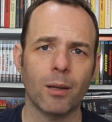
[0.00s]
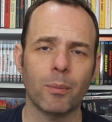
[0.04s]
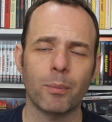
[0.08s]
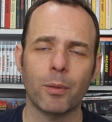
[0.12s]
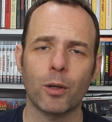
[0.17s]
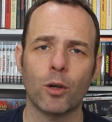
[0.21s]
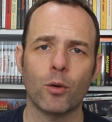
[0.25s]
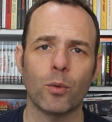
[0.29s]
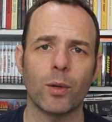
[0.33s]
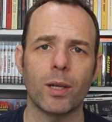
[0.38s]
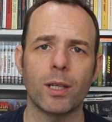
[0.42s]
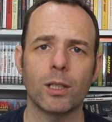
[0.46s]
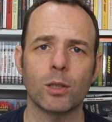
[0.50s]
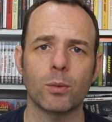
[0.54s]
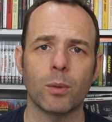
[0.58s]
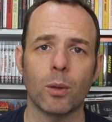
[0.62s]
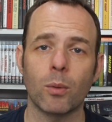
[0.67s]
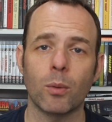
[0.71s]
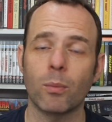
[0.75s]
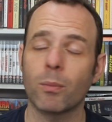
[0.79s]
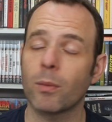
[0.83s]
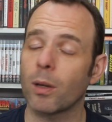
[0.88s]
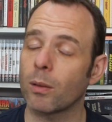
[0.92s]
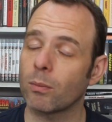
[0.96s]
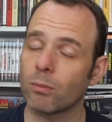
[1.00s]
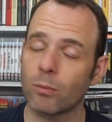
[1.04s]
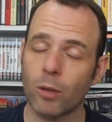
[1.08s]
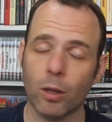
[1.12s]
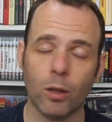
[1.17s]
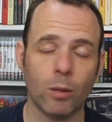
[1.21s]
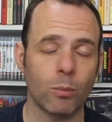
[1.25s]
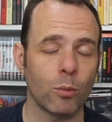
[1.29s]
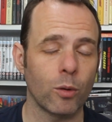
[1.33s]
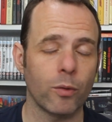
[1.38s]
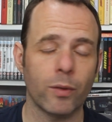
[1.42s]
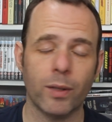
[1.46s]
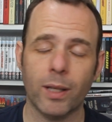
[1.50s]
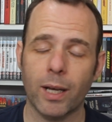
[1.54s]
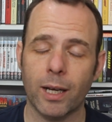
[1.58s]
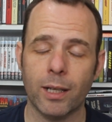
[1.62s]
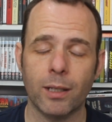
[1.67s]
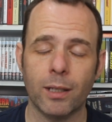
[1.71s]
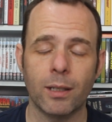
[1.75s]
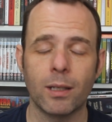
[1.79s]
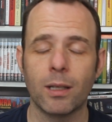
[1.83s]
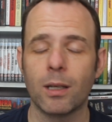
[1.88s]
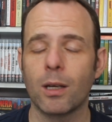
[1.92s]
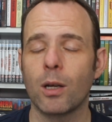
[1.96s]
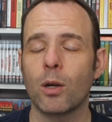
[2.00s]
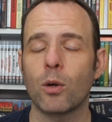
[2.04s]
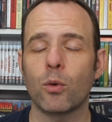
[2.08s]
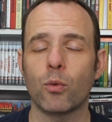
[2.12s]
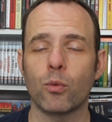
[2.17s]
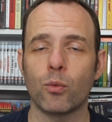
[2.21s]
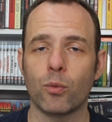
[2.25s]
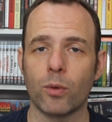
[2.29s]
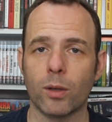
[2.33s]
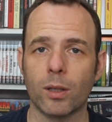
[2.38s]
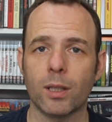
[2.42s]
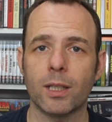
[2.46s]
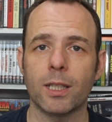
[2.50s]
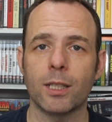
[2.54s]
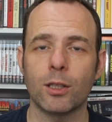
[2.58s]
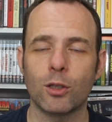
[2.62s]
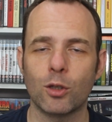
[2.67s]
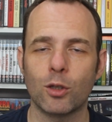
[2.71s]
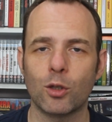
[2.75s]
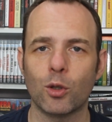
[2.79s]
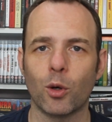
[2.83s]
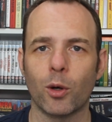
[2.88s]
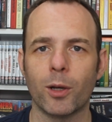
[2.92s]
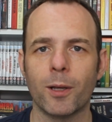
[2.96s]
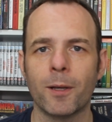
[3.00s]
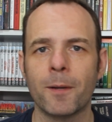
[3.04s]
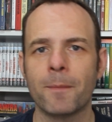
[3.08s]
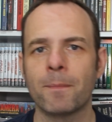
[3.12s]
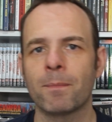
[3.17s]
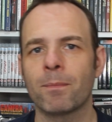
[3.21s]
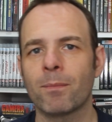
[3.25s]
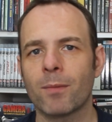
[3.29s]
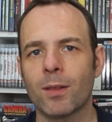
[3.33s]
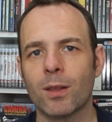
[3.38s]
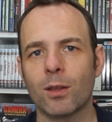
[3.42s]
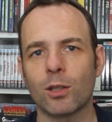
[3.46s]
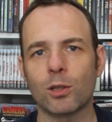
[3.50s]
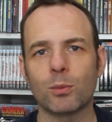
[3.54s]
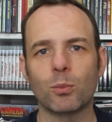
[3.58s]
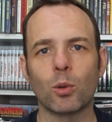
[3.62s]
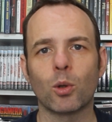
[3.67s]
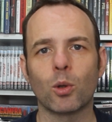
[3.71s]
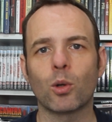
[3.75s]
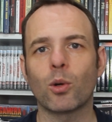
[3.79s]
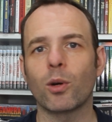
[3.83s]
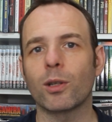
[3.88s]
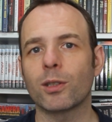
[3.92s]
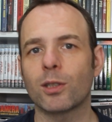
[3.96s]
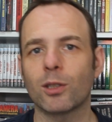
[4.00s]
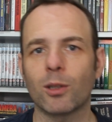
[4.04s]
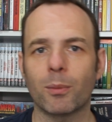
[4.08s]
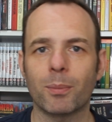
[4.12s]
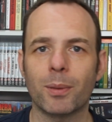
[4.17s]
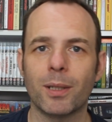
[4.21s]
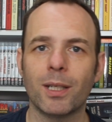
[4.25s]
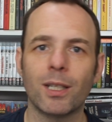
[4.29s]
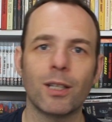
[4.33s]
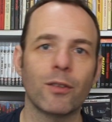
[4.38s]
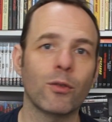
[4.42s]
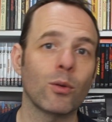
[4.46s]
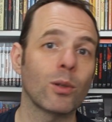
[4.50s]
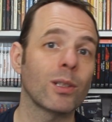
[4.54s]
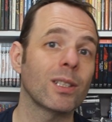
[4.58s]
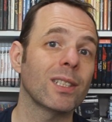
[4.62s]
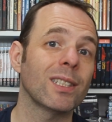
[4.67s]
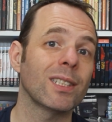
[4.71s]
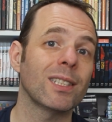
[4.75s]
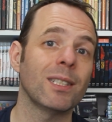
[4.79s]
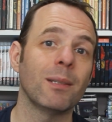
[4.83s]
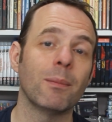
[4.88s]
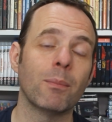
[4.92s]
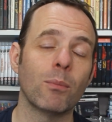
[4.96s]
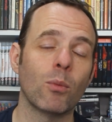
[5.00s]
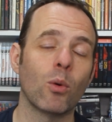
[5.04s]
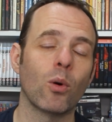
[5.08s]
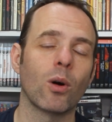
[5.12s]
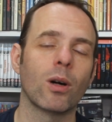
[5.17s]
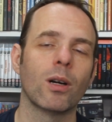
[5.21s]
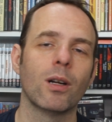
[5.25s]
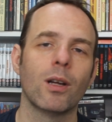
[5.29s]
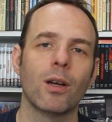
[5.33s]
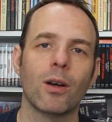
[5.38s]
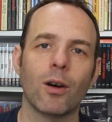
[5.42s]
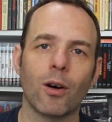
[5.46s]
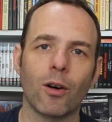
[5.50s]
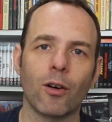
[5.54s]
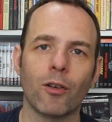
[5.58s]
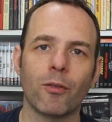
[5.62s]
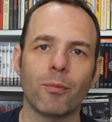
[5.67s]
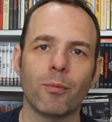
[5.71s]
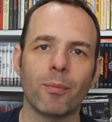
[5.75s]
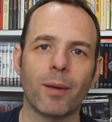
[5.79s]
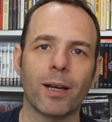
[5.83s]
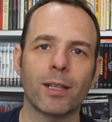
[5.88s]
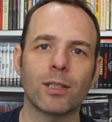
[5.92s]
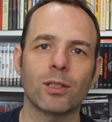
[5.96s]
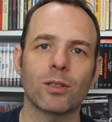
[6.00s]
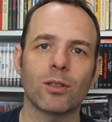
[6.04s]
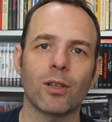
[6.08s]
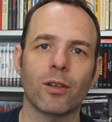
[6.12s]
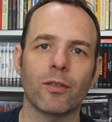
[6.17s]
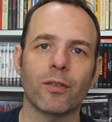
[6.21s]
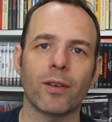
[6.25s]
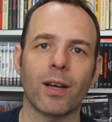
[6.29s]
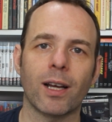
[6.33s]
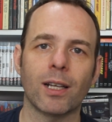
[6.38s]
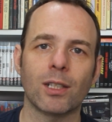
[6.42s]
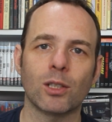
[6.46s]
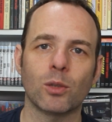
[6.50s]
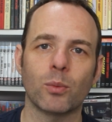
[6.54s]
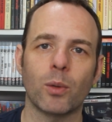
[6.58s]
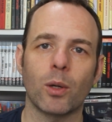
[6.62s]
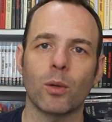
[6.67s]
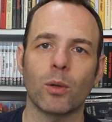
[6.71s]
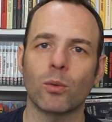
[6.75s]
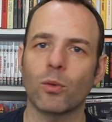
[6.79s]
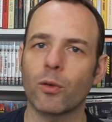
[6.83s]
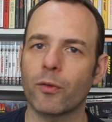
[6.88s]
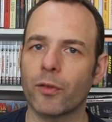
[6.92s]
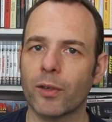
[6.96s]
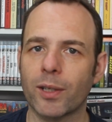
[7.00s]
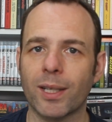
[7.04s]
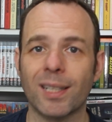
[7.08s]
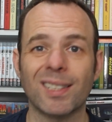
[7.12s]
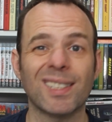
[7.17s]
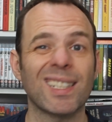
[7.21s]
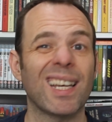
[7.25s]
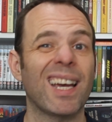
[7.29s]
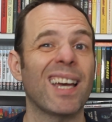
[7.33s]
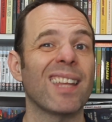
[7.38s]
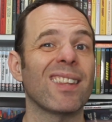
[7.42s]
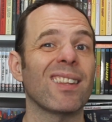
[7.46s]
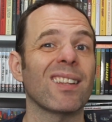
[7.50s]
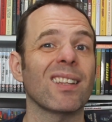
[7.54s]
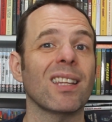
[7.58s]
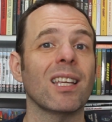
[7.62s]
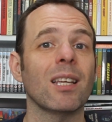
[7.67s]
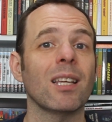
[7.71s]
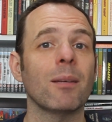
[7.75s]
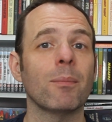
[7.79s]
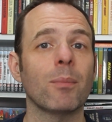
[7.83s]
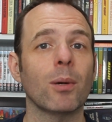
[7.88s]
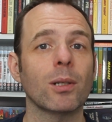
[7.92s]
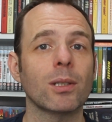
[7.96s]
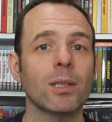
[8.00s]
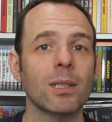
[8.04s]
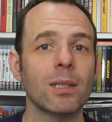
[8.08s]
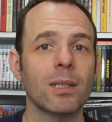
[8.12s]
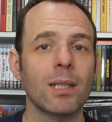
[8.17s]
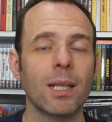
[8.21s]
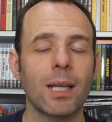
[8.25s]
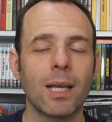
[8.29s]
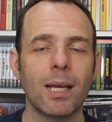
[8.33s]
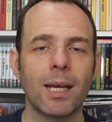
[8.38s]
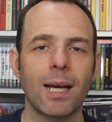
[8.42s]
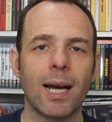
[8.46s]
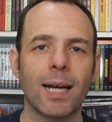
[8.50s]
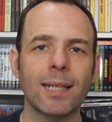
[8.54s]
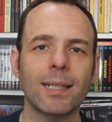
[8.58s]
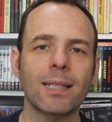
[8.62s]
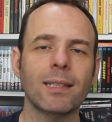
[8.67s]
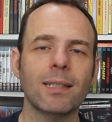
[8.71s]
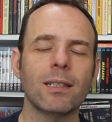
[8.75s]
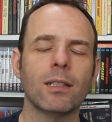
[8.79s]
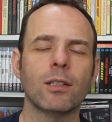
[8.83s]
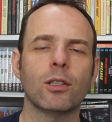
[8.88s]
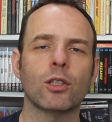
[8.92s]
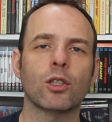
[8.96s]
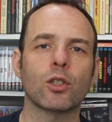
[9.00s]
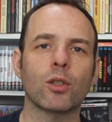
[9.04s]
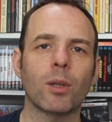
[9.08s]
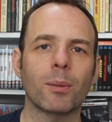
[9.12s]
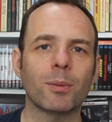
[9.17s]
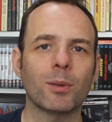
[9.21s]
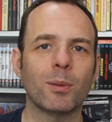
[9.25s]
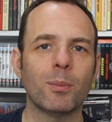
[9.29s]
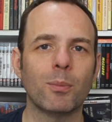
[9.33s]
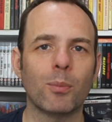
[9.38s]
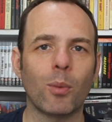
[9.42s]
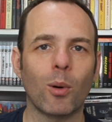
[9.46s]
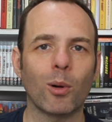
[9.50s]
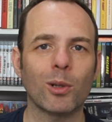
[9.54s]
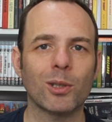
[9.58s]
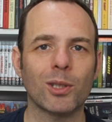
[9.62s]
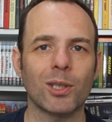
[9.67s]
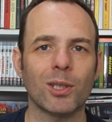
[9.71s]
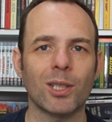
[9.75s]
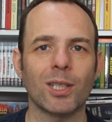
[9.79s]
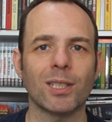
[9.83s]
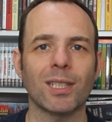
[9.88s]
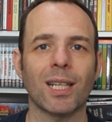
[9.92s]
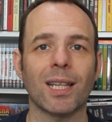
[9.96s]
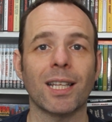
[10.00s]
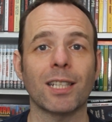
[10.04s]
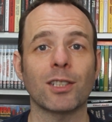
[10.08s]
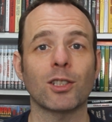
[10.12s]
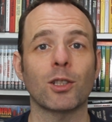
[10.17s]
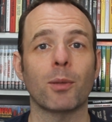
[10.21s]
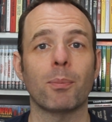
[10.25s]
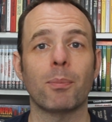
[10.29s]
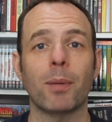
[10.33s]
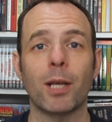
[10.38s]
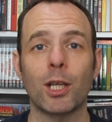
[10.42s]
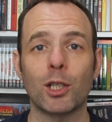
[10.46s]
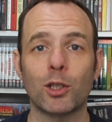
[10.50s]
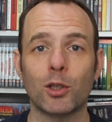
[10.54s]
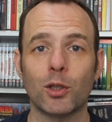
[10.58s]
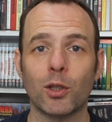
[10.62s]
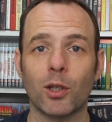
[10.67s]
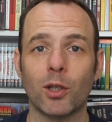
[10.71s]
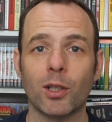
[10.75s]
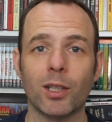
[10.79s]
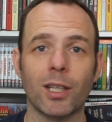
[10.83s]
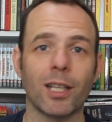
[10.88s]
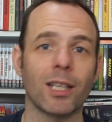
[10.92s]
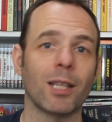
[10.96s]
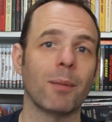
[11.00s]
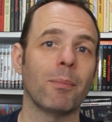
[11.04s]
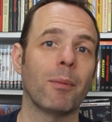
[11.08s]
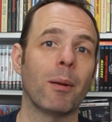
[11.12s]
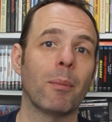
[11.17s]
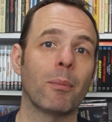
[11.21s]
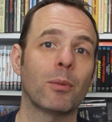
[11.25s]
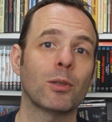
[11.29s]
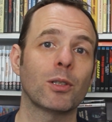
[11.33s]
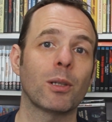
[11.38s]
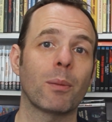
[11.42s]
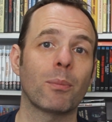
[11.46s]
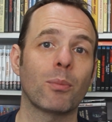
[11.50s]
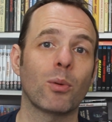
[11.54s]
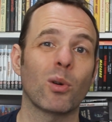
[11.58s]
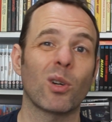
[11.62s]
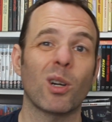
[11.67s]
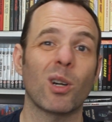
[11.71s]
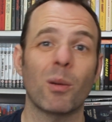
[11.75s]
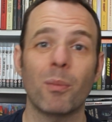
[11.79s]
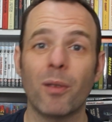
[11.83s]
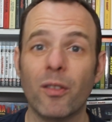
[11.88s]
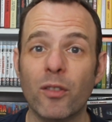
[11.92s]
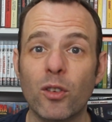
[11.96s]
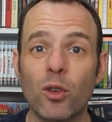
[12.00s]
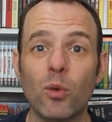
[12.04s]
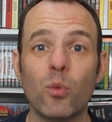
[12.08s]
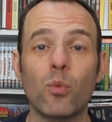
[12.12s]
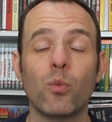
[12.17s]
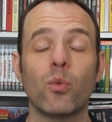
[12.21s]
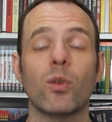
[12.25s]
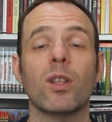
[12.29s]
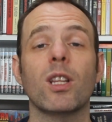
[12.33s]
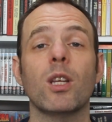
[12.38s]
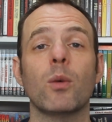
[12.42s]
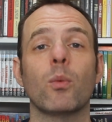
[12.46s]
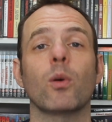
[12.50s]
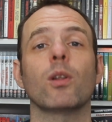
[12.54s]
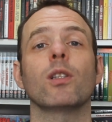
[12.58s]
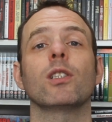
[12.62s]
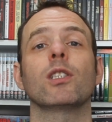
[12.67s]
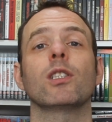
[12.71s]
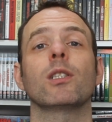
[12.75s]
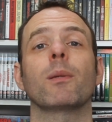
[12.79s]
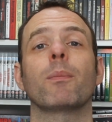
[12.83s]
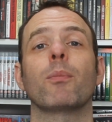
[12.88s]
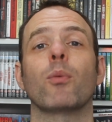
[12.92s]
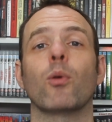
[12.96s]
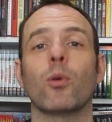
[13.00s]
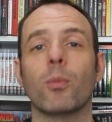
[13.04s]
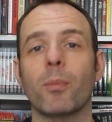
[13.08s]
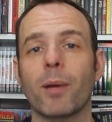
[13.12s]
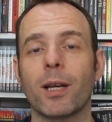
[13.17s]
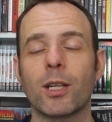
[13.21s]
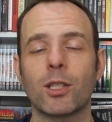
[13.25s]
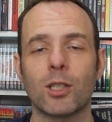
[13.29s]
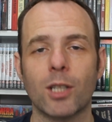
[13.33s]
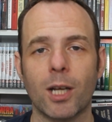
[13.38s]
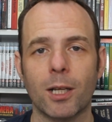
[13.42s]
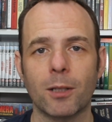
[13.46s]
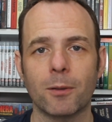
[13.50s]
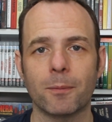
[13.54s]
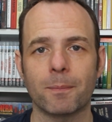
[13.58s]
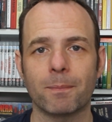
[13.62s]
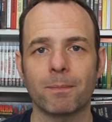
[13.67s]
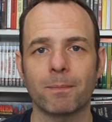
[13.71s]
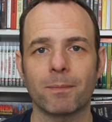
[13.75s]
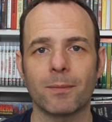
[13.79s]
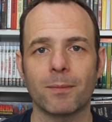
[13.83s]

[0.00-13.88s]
that'd be great as well. Another movie that I really enjoy. There's more content up here if you want to see more of my stuff as well. Don't forget to hit the like button and in the description box there is a link to Patreon and the membership program if you really want to support my channel.